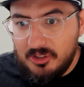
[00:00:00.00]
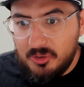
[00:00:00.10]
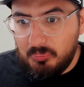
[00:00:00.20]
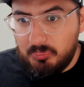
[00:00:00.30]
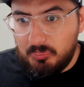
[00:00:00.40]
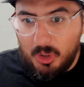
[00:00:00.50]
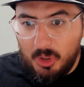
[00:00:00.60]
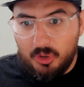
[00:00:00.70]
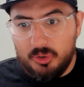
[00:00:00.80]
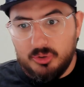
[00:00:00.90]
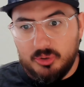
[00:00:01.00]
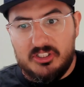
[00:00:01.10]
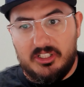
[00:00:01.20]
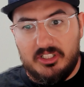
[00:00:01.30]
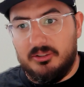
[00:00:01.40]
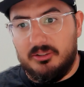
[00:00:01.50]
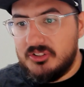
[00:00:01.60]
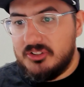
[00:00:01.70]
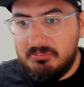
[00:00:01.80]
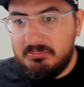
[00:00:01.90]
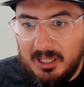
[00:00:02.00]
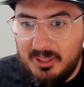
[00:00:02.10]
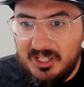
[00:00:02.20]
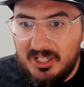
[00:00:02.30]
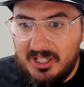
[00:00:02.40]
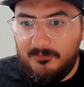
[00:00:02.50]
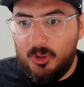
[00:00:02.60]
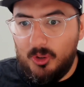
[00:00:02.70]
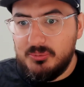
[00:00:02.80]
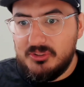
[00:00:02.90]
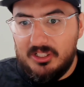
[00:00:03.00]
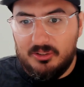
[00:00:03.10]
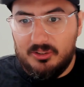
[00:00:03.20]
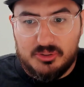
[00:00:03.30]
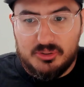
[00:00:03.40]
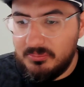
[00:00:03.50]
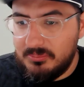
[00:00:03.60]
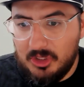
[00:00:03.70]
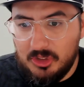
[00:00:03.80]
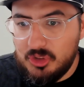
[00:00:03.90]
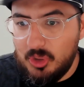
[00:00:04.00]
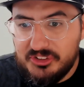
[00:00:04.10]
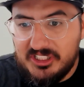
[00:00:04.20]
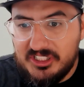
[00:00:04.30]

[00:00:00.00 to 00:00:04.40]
brokers, there's M&A firms, there's consulting,